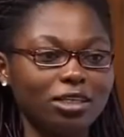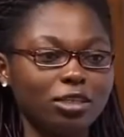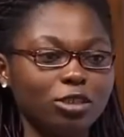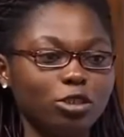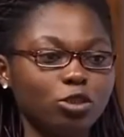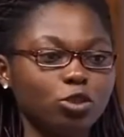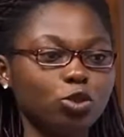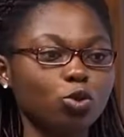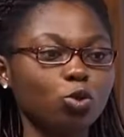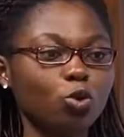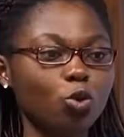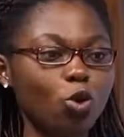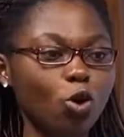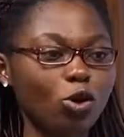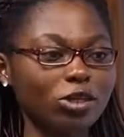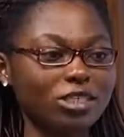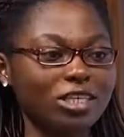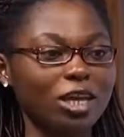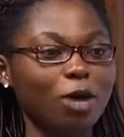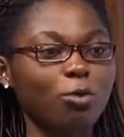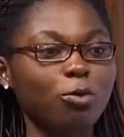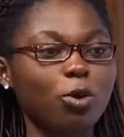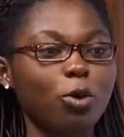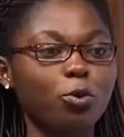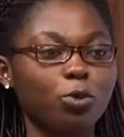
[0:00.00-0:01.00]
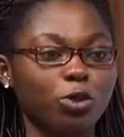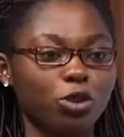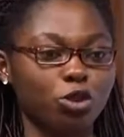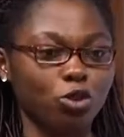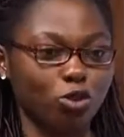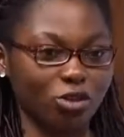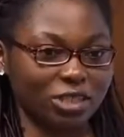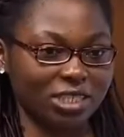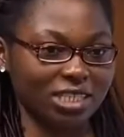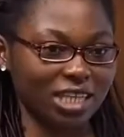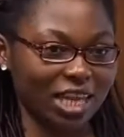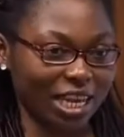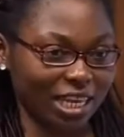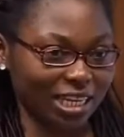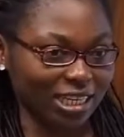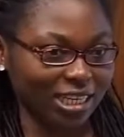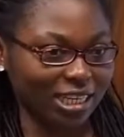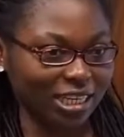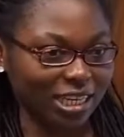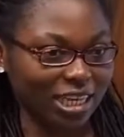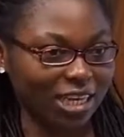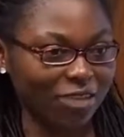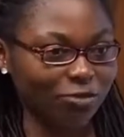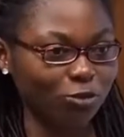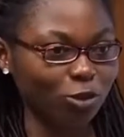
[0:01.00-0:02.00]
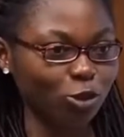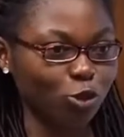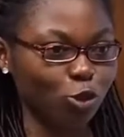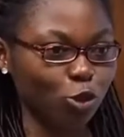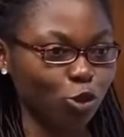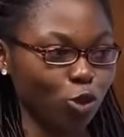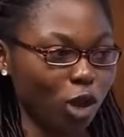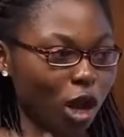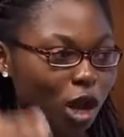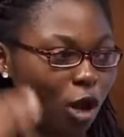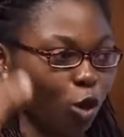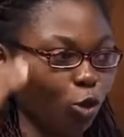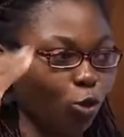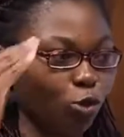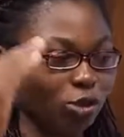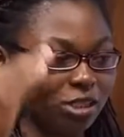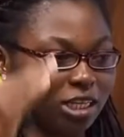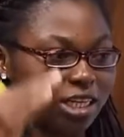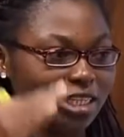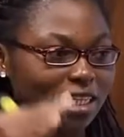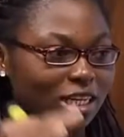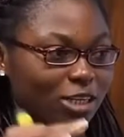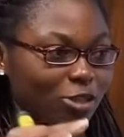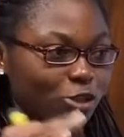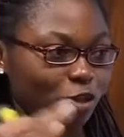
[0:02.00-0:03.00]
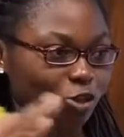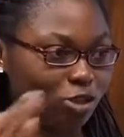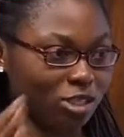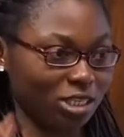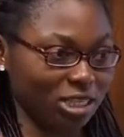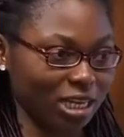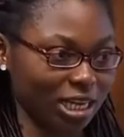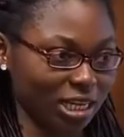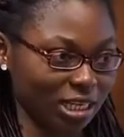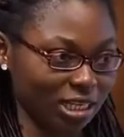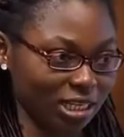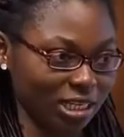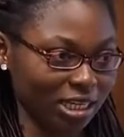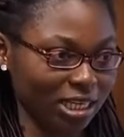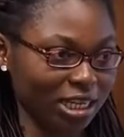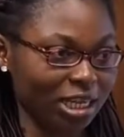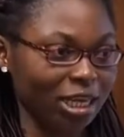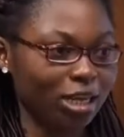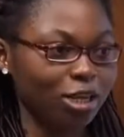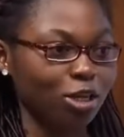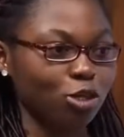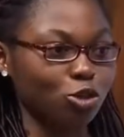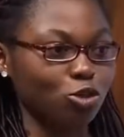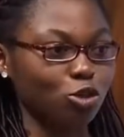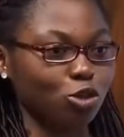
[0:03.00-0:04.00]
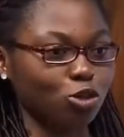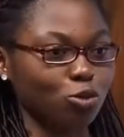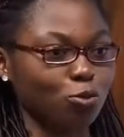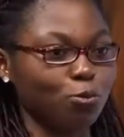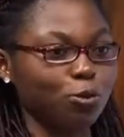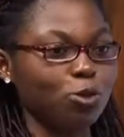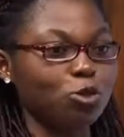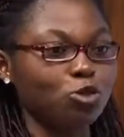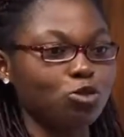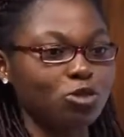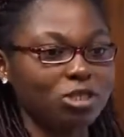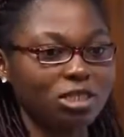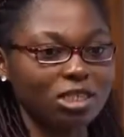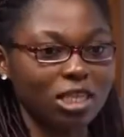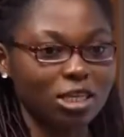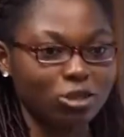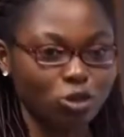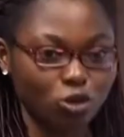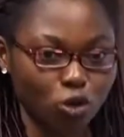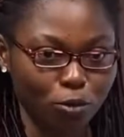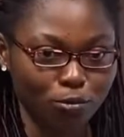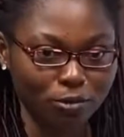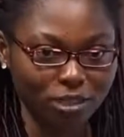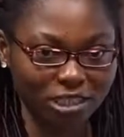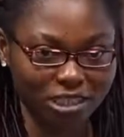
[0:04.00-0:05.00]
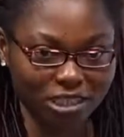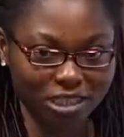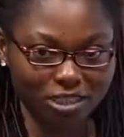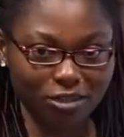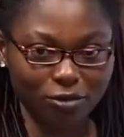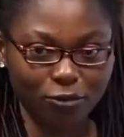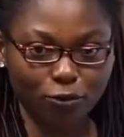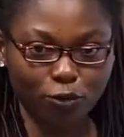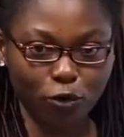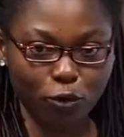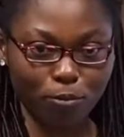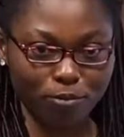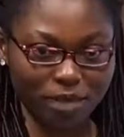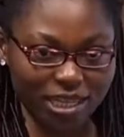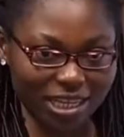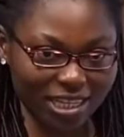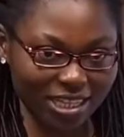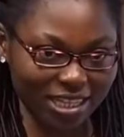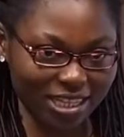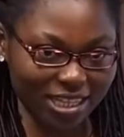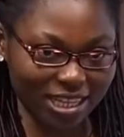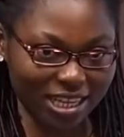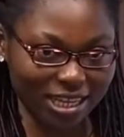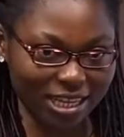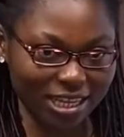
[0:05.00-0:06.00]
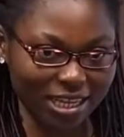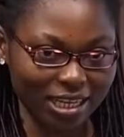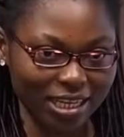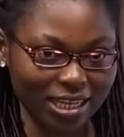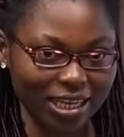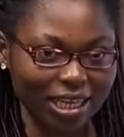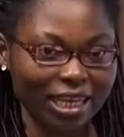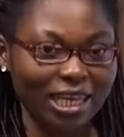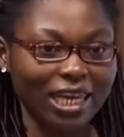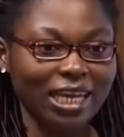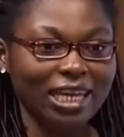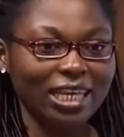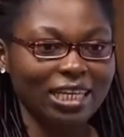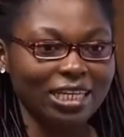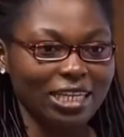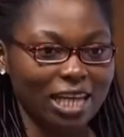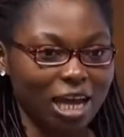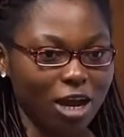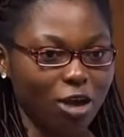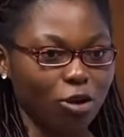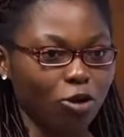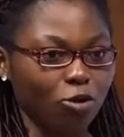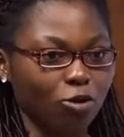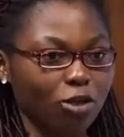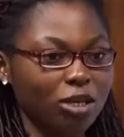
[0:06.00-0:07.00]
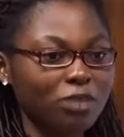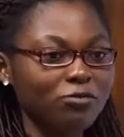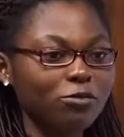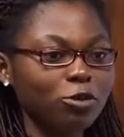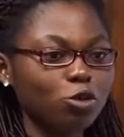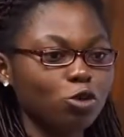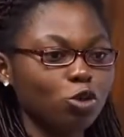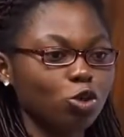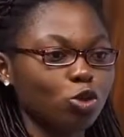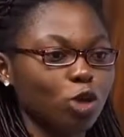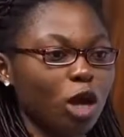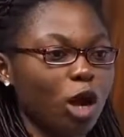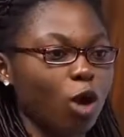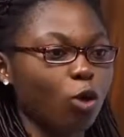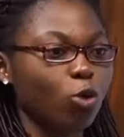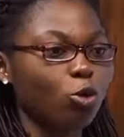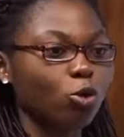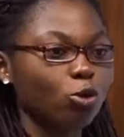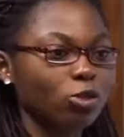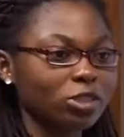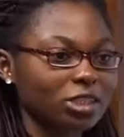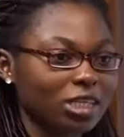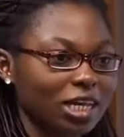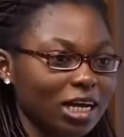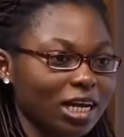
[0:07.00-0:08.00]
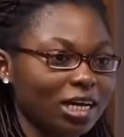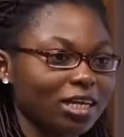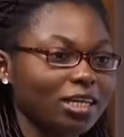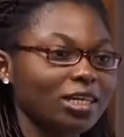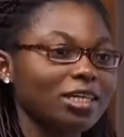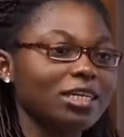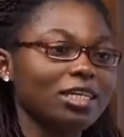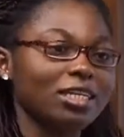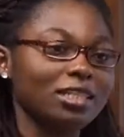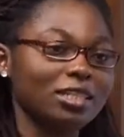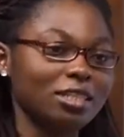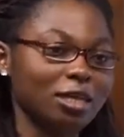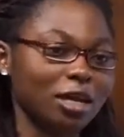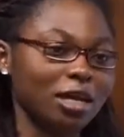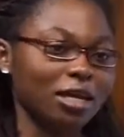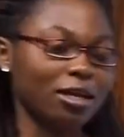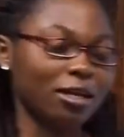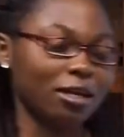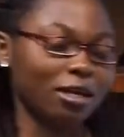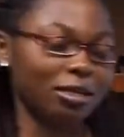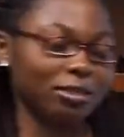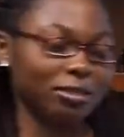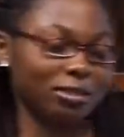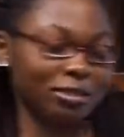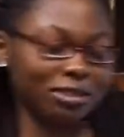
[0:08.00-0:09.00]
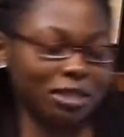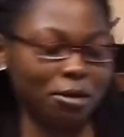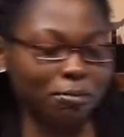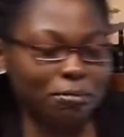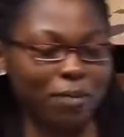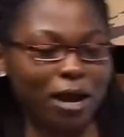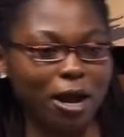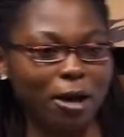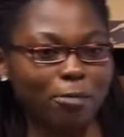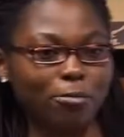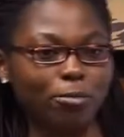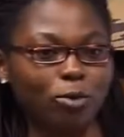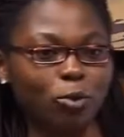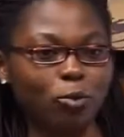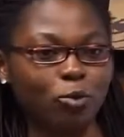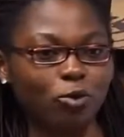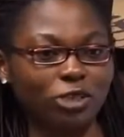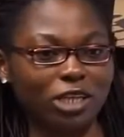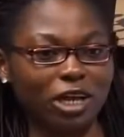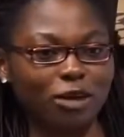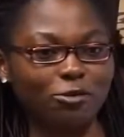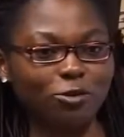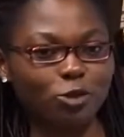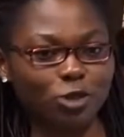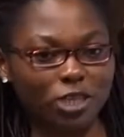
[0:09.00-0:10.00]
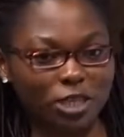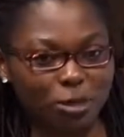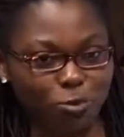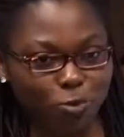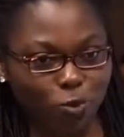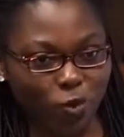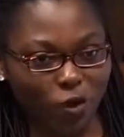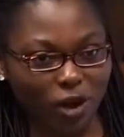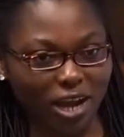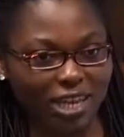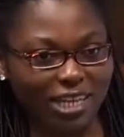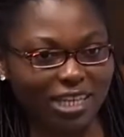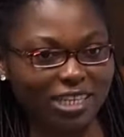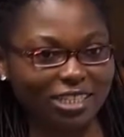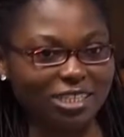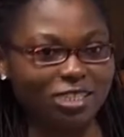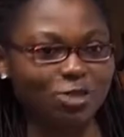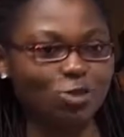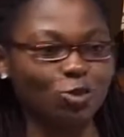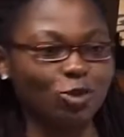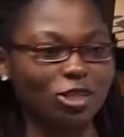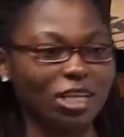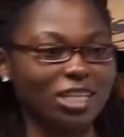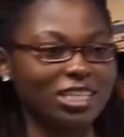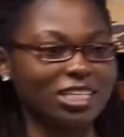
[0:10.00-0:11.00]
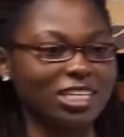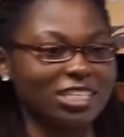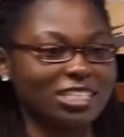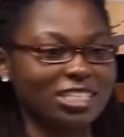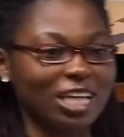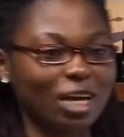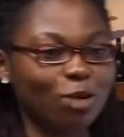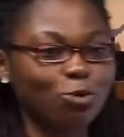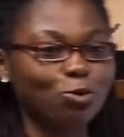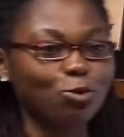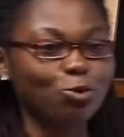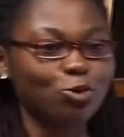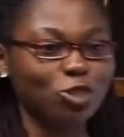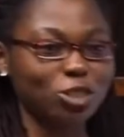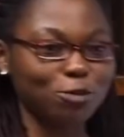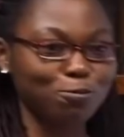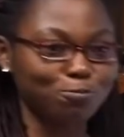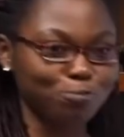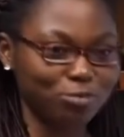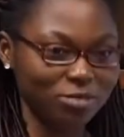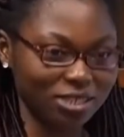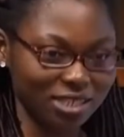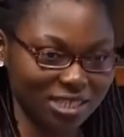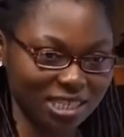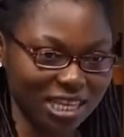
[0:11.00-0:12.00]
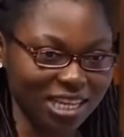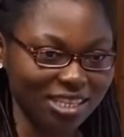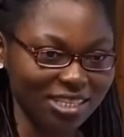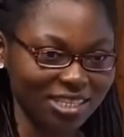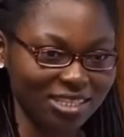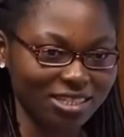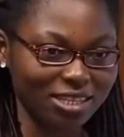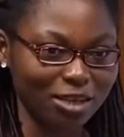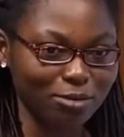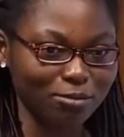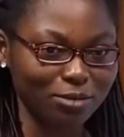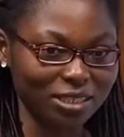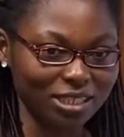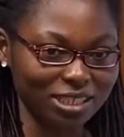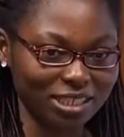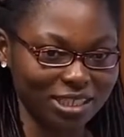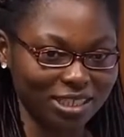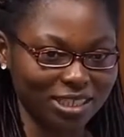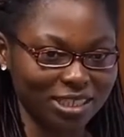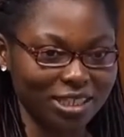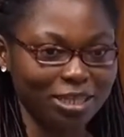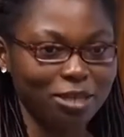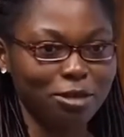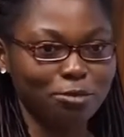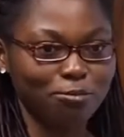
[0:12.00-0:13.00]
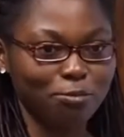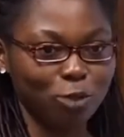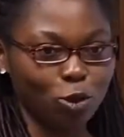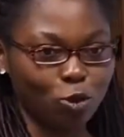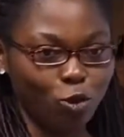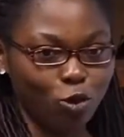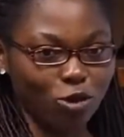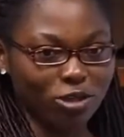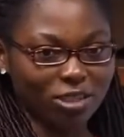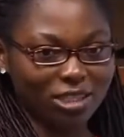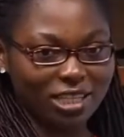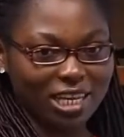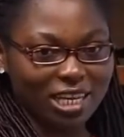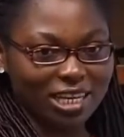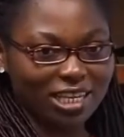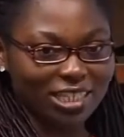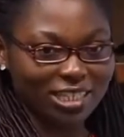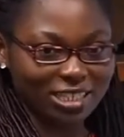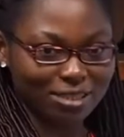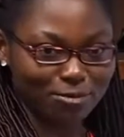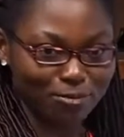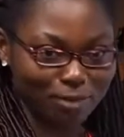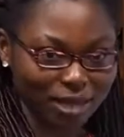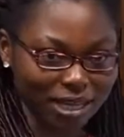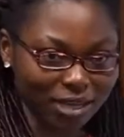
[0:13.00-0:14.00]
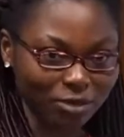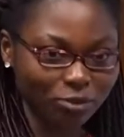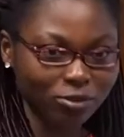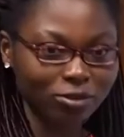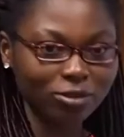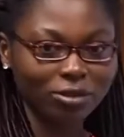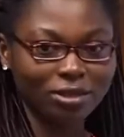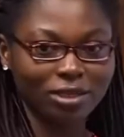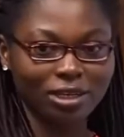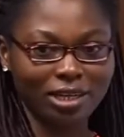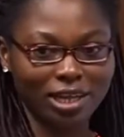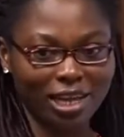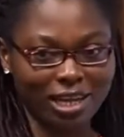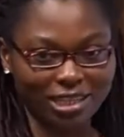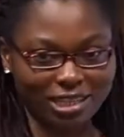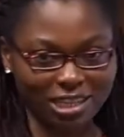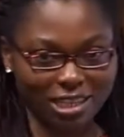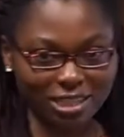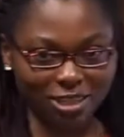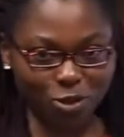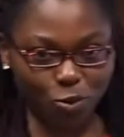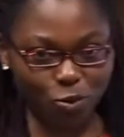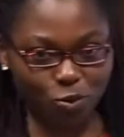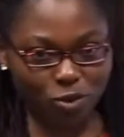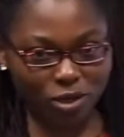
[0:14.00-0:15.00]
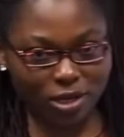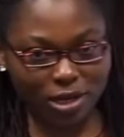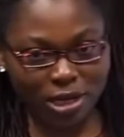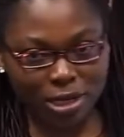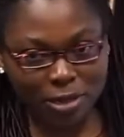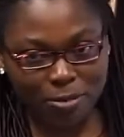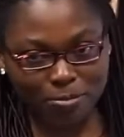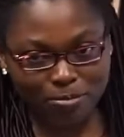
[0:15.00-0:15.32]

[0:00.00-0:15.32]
you go somewhere with your son, even though you are older than your son, you're supposed to state your mission for being there. Now, even though you are older, the mom would have to keep quiet so that the son will state the mission, because he is male and then the